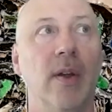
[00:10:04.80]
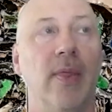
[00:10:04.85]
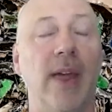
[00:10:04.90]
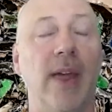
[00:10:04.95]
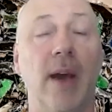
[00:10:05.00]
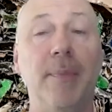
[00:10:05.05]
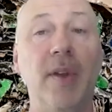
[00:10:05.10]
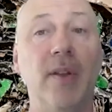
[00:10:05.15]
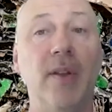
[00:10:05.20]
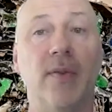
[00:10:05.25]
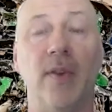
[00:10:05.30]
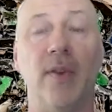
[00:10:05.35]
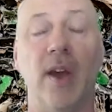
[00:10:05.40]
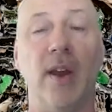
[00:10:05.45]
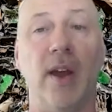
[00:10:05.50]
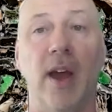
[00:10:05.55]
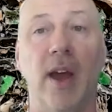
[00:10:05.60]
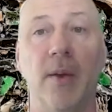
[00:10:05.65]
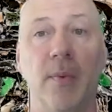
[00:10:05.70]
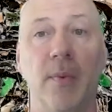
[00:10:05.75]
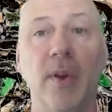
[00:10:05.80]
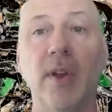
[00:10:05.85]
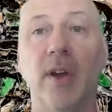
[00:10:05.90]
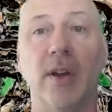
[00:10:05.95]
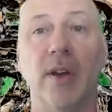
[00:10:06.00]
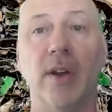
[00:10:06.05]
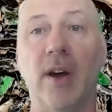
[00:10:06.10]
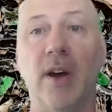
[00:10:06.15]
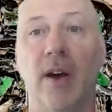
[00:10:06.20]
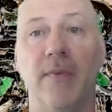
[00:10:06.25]
That being said, I really
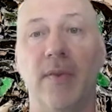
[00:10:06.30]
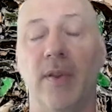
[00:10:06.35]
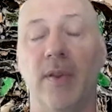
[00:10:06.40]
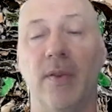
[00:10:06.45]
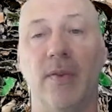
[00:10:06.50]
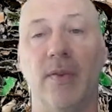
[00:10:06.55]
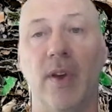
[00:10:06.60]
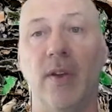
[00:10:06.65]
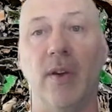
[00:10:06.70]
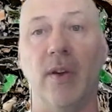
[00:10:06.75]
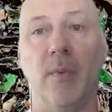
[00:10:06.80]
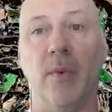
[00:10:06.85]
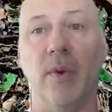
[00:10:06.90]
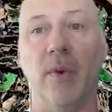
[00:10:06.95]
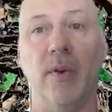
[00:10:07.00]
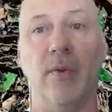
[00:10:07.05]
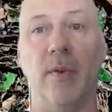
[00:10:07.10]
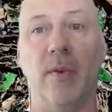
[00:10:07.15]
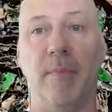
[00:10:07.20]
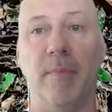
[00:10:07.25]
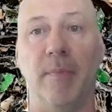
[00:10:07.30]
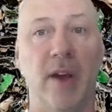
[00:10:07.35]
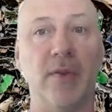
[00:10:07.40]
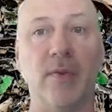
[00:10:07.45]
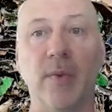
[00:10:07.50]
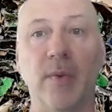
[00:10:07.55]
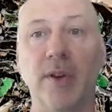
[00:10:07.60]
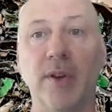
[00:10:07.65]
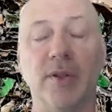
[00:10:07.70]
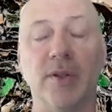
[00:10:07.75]
can confidently say that we're the
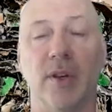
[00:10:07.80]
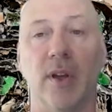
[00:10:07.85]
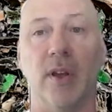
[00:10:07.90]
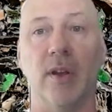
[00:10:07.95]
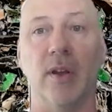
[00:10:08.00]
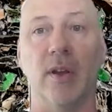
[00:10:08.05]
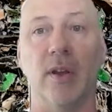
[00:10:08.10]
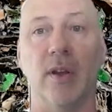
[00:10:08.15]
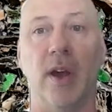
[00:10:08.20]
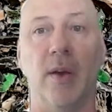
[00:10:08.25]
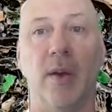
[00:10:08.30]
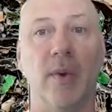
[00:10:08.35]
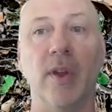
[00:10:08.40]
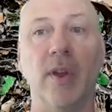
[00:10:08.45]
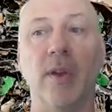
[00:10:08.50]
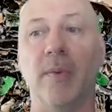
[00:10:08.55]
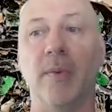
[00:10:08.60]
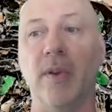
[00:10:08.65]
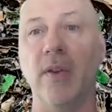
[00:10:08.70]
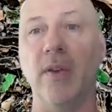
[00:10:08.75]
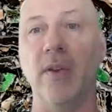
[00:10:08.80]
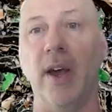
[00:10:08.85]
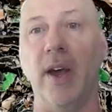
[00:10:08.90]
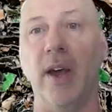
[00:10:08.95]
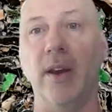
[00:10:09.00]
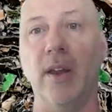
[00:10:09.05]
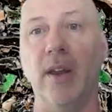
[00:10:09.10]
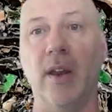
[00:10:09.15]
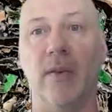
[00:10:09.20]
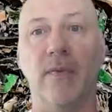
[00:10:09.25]
best regionally. I really believe
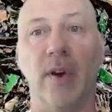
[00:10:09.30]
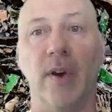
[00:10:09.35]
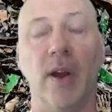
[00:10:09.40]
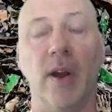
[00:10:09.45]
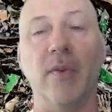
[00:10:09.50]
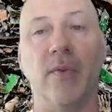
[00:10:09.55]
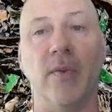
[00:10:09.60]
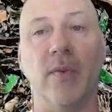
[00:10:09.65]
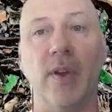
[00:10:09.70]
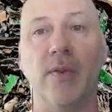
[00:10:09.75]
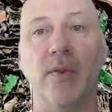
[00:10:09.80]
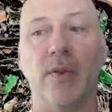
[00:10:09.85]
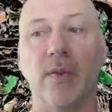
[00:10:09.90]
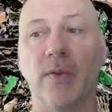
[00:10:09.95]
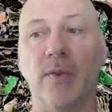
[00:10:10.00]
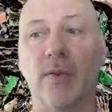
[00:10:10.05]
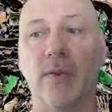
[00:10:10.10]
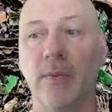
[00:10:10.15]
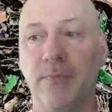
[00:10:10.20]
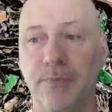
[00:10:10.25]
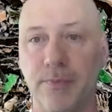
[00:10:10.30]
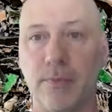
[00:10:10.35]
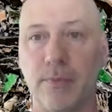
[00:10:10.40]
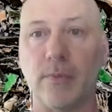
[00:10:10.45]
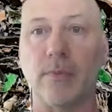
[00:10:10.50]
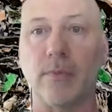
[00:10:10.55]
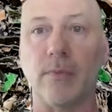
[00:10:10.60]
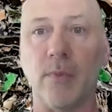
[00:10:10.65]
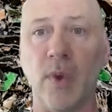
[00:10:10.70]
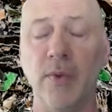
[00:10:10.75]
that. And for a number of reasons,
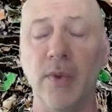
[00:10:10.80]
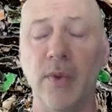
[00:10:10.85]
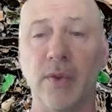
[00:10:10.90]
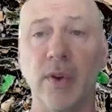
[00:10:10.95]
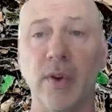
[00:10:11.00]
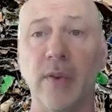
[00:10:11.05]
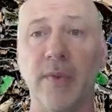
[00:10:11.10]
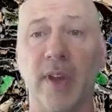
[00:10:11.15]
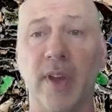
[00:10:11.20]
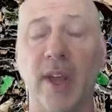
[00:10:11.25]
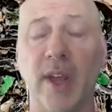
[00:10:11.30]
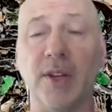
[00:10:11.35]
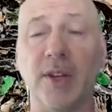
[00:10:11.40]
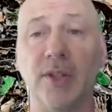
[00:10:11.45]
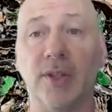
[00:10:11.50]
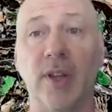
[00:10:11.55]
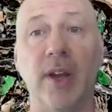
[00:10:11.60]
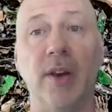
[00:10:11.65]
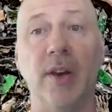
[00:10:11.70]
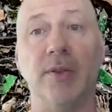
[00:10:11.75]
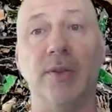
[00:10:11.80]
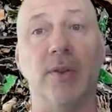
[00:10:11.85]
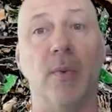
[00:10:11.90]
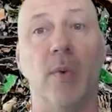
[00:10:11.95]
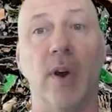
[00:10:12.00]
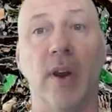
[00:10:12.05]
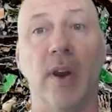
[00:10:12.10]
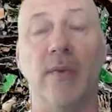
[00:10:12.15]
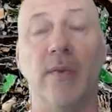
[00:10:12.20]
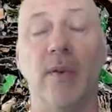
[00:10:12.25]
the certification standards are
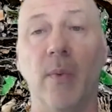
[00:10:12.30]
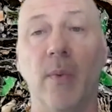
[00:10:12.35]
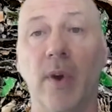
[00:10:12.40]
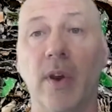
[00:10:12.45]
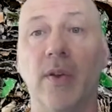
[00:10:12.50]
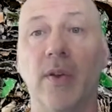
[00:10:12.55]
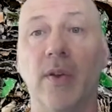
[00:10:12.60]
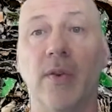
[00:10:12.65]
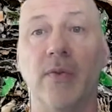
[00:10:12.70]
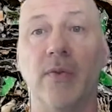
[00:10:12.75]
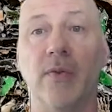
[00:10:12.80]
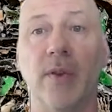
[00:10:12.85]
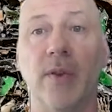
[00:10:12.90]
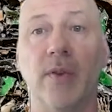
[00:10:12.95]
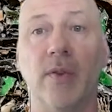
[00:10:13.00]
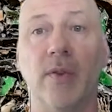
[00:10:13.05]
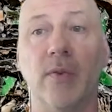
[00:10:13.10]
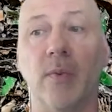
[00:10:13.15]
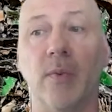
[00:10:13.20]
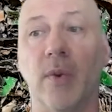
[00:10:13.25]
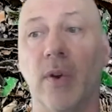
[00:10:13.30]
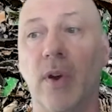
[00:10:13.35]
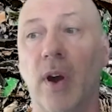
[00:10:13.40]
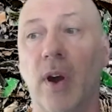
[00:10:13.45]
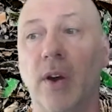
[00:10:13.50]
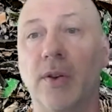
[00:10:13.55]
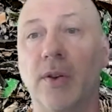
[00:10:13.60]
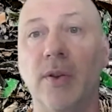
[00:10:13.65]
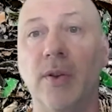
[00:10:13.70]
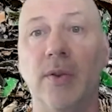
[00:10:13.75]
one of those reasons. We're
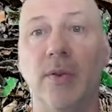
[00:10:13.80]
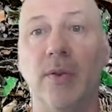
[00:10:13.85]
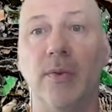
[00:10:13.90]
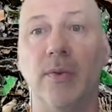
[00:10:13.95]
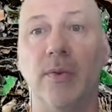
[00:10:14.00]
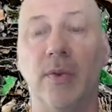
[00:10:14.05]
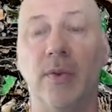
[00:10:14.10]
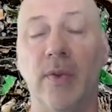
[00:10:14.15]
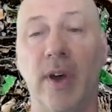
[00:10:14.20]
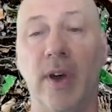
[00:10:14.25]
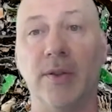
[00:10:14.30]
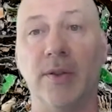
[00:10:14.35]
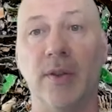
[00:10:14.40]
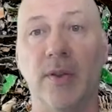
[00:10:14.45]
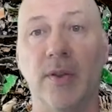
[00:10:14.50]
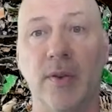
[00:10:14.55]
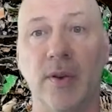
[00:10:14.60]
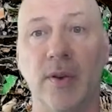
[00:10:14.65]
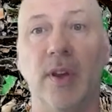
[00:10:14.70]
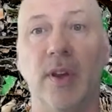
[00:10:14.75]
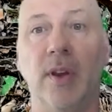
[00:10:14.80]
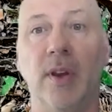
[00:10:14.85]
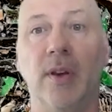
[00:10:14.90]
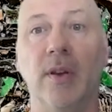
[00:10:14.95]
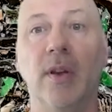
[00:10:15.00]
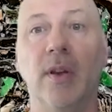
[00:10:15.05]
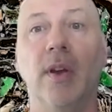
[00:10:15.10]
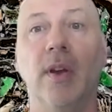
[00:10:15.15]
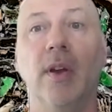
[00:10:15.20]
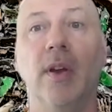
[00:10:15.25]
R2
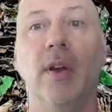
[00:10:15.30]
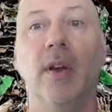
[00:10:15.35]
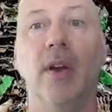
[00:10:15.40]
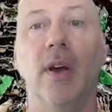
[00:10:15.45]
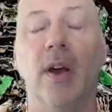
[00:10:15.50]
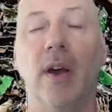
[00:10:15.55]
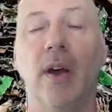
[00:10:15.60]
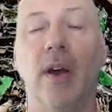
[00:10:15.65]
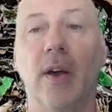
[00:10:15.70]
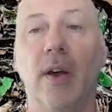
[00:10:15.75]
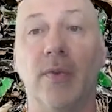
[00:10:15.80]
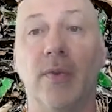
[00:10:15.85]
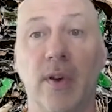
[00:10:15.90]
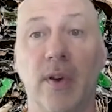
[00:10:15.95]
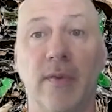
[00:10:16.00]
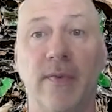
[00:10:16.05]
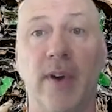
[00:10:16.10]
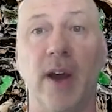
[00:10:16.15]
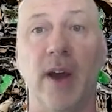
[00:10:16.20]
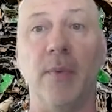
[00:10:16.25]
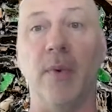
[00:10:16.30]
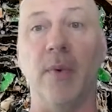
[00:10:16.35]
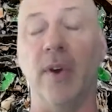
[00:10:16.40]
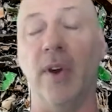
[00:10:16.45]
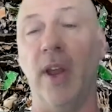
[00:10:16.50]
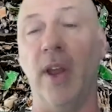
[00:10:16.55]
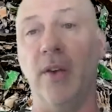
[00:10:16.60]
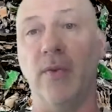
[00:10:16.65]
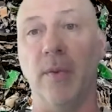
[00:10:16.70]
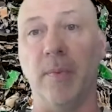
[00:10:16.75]
2013 certified. We're
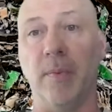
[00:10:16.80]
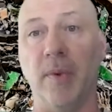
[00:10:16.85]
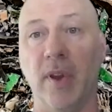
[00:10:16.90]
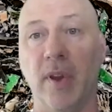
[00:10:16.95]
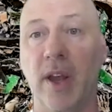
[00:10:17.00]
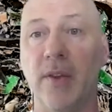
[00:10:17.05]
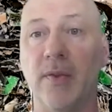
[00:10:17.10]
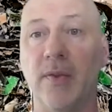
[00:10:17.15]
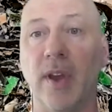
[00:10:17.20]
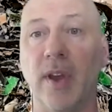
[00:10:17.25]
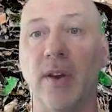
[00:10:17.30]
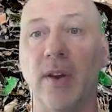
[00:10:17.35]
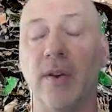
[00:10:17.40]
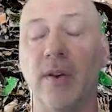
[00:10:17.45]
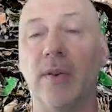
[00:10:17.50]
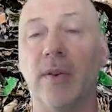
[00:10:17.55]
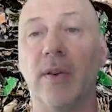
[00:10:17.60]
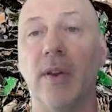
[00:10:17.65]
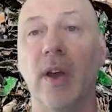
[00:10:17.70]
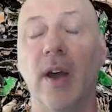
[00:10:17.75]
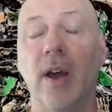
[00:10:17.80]
NAID AAA standard